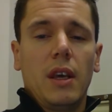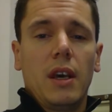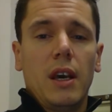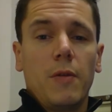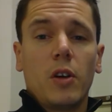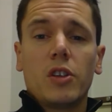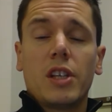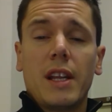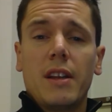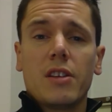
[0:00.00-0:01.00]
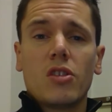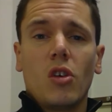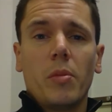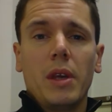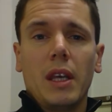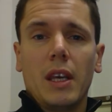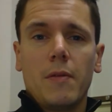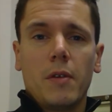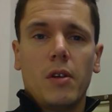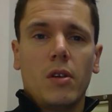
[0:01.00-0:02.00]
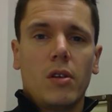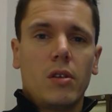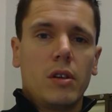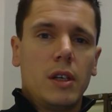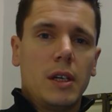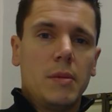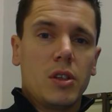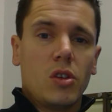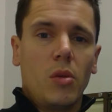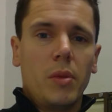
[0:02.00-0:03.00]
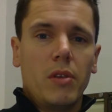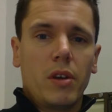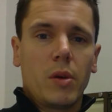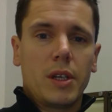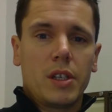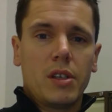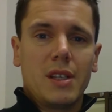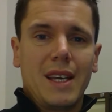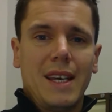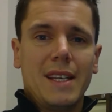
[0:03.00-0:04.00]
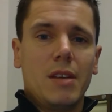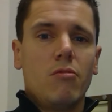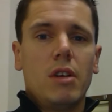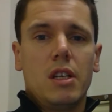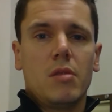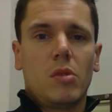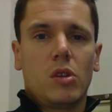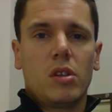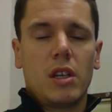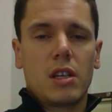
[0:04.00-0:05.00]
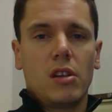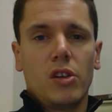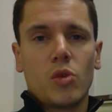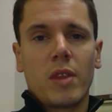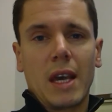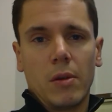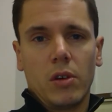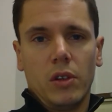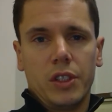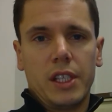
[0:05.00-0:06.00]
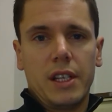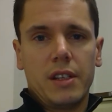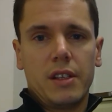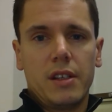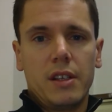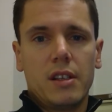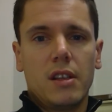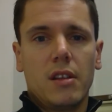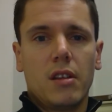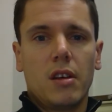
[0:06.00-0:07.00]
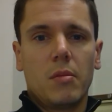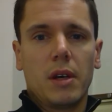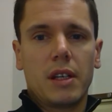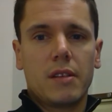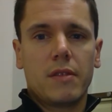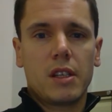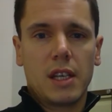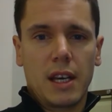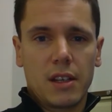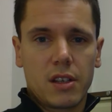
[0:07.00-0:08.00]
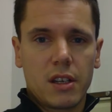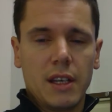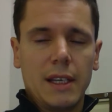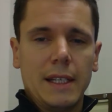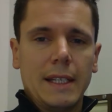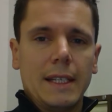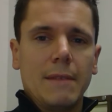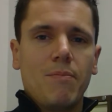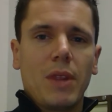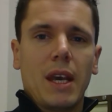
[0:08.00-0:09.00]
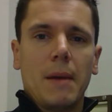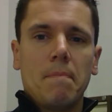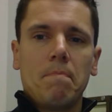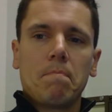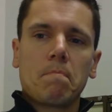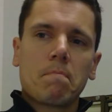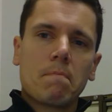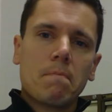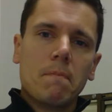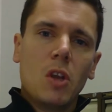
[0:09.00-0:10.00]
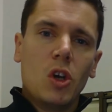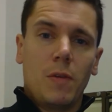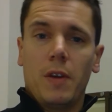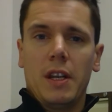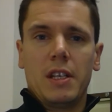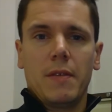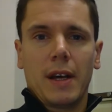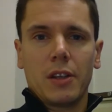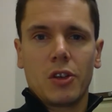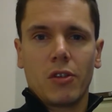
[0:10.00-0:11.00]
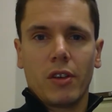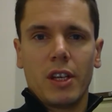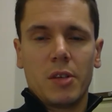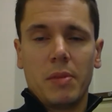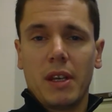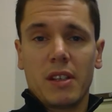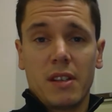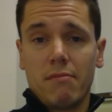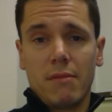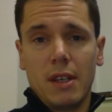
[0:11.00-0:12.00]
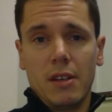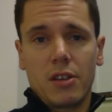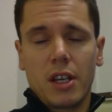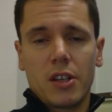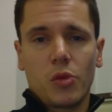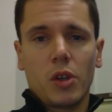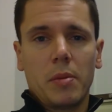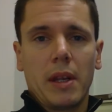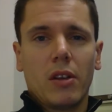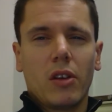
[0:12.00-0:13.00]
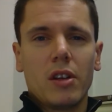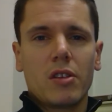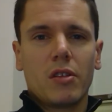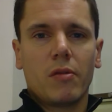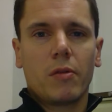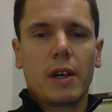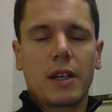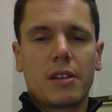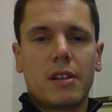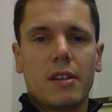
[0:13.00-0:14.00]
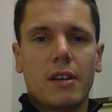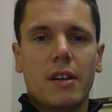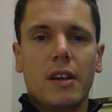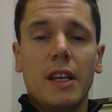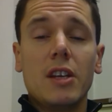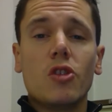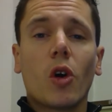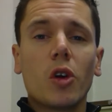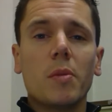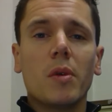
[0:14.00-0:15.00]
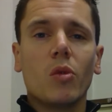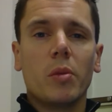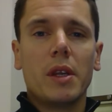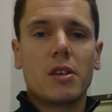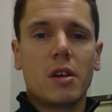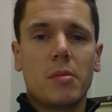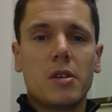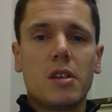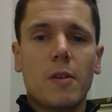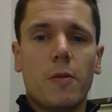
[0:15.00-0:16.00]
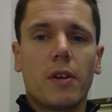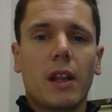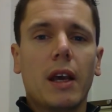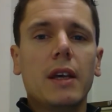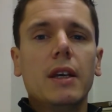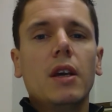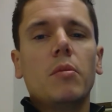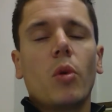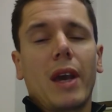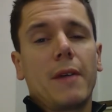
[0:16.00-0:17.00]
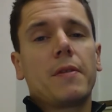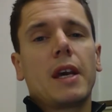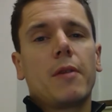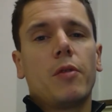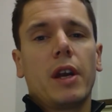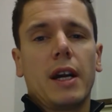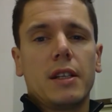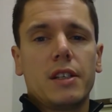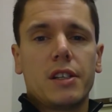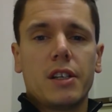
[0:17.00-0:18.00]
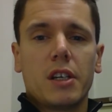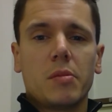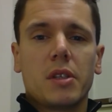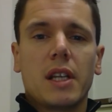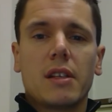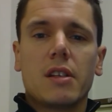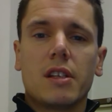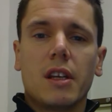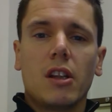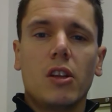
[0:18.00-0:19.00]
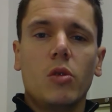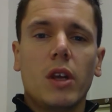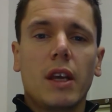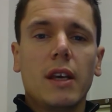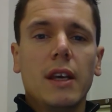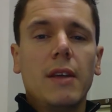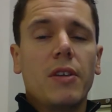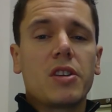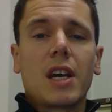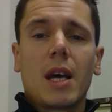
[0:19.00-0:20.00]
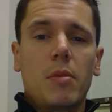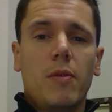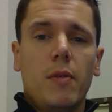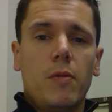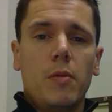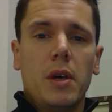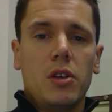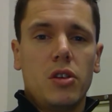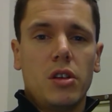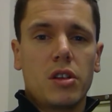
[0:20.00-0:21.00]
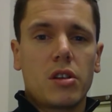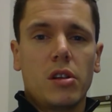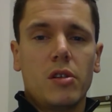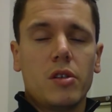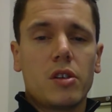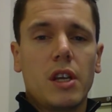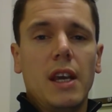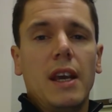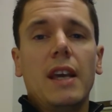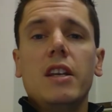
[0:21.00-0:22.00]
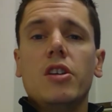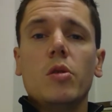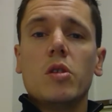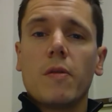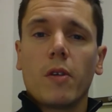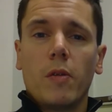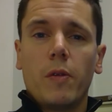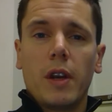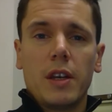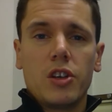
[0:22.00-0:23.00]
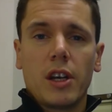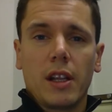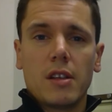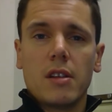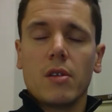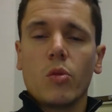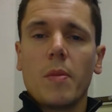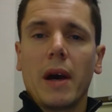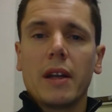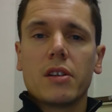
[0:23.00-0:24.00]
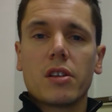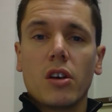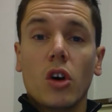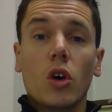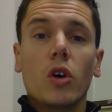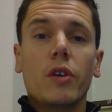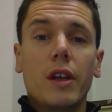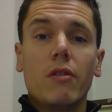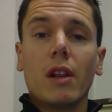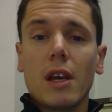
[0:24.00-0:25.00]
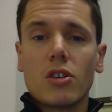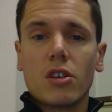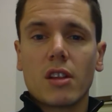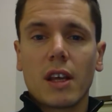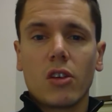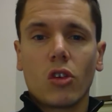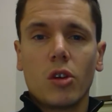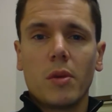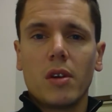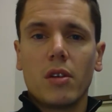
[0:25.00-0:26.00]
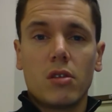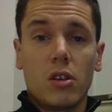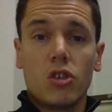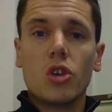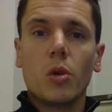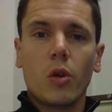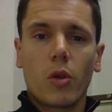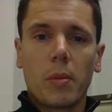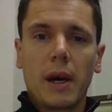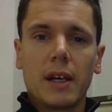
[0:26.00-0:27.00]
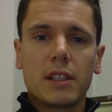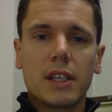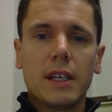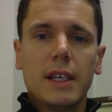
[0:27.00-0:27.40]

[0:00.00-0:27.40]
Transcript: If consent has not been given or has not been requested, is it reasonable to disclose without consent is the third part of the test. No definitive answer on this because each case will depend on its own facts and each document will be interpreted differently, but we have to have regard to circumstances including the type of information disclosed, any duty of confidentiality that we might owe in relation to that document and to another party.